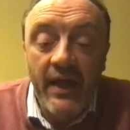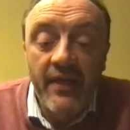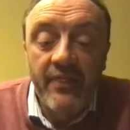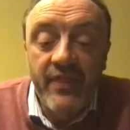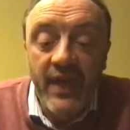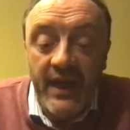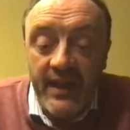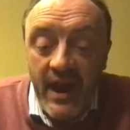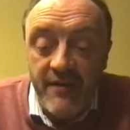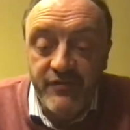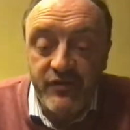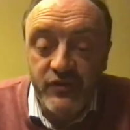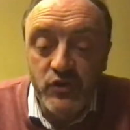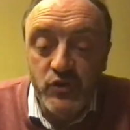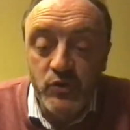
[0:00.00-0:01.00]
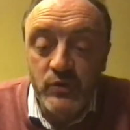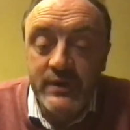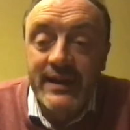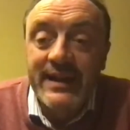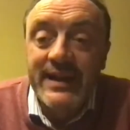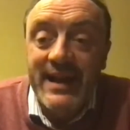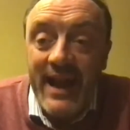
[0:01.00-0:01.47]
That afternoon,
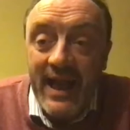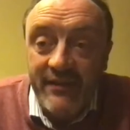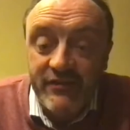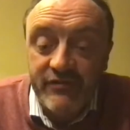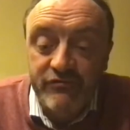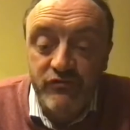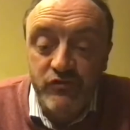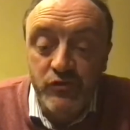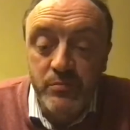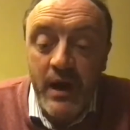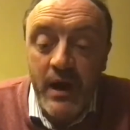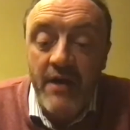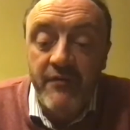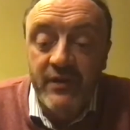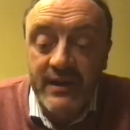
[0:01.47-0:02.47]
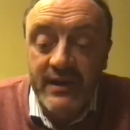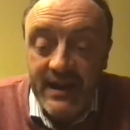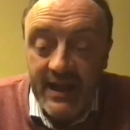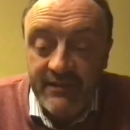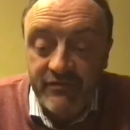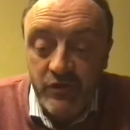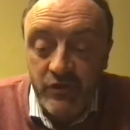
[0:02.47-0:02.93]
class group after
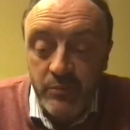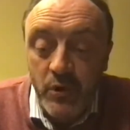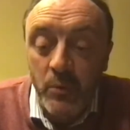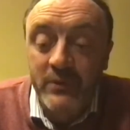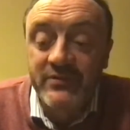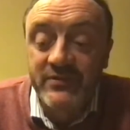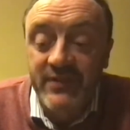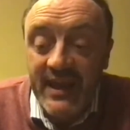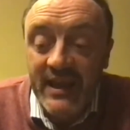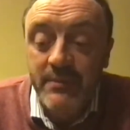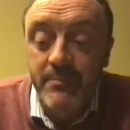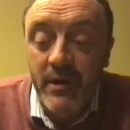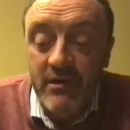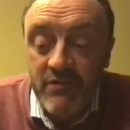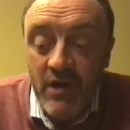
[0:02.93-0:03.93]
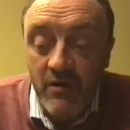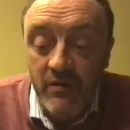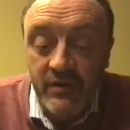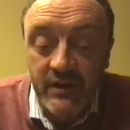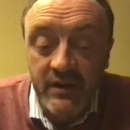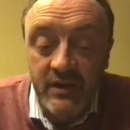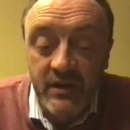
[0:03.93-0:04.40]
class group was taken by
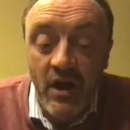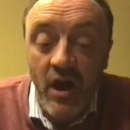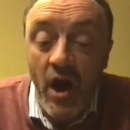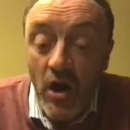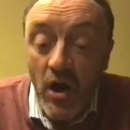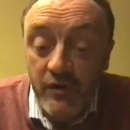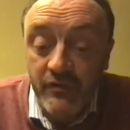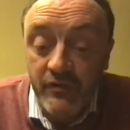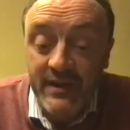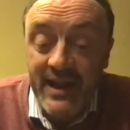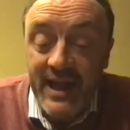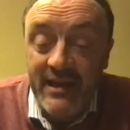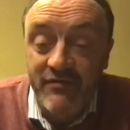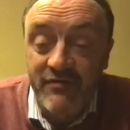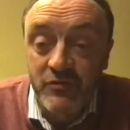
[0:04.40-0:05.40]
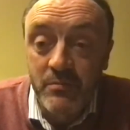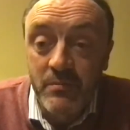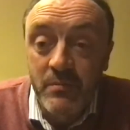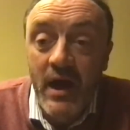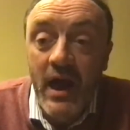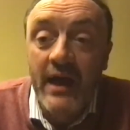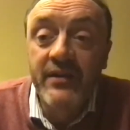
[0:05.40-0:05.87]
Roundy out of the classroom
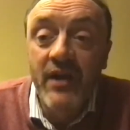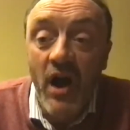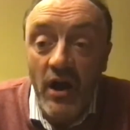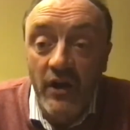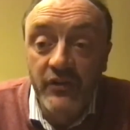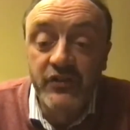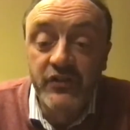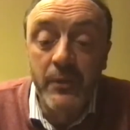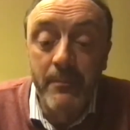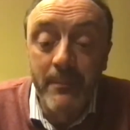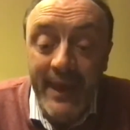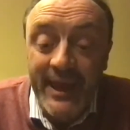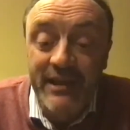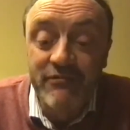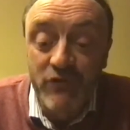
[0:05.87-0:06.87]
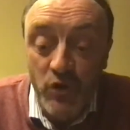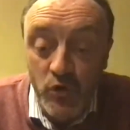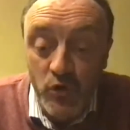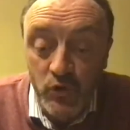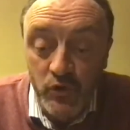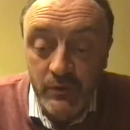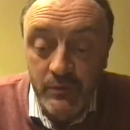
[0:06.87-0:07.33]
and onto the main
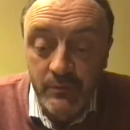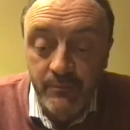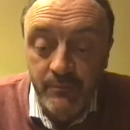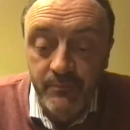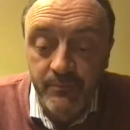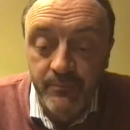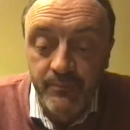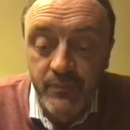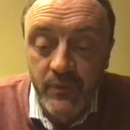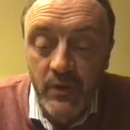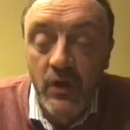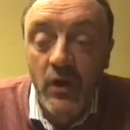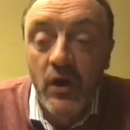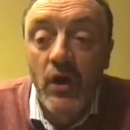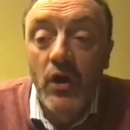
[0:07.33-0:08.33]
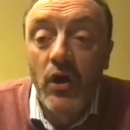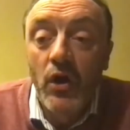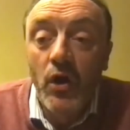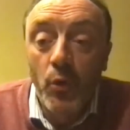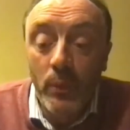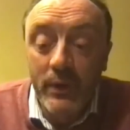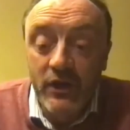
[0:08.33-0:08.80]
road.
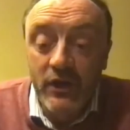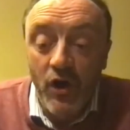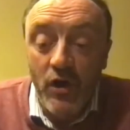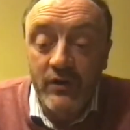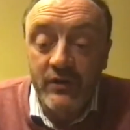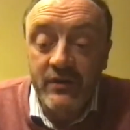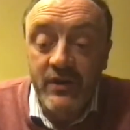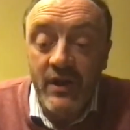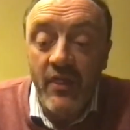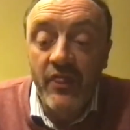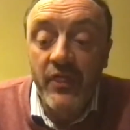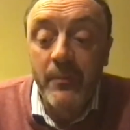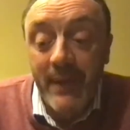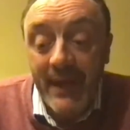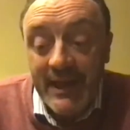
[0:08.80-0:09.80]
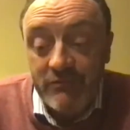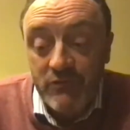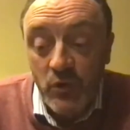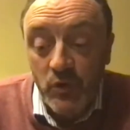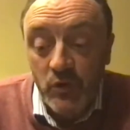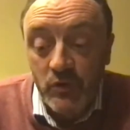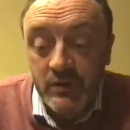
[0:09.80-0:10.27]
We called it the main
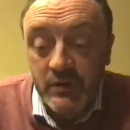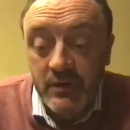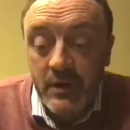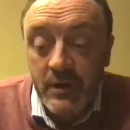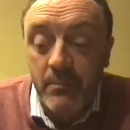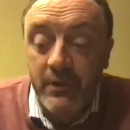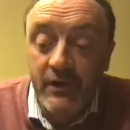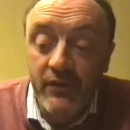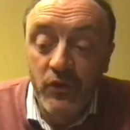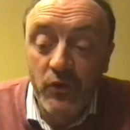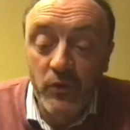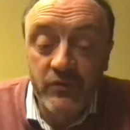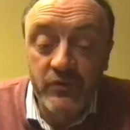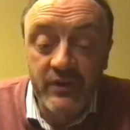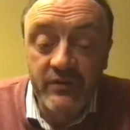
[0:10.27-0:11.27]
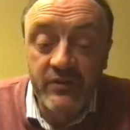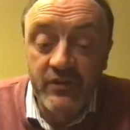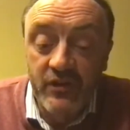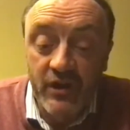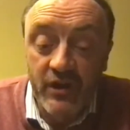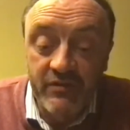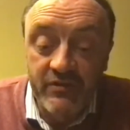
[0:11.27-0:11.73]
road, but in those years in the
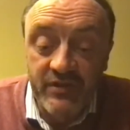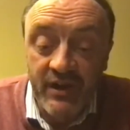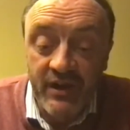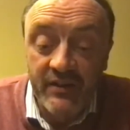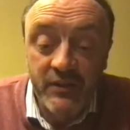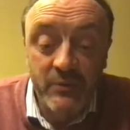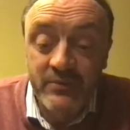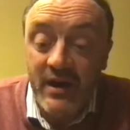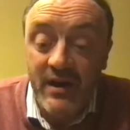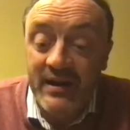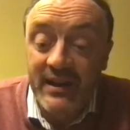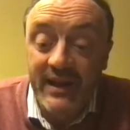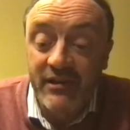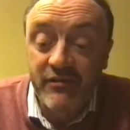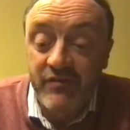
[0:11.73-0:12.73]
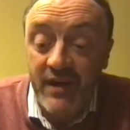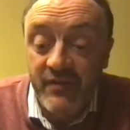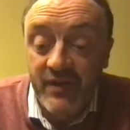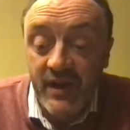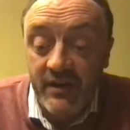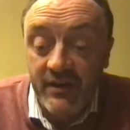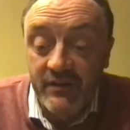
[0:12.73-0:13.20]
countryside, there was hardly any traffic
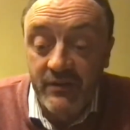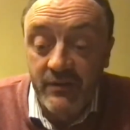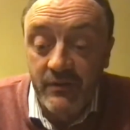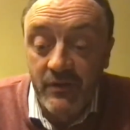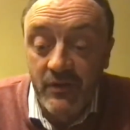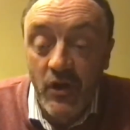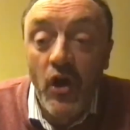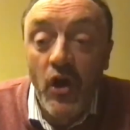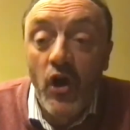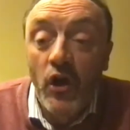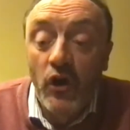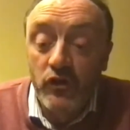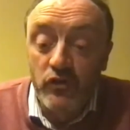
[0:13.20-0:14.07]
on it. So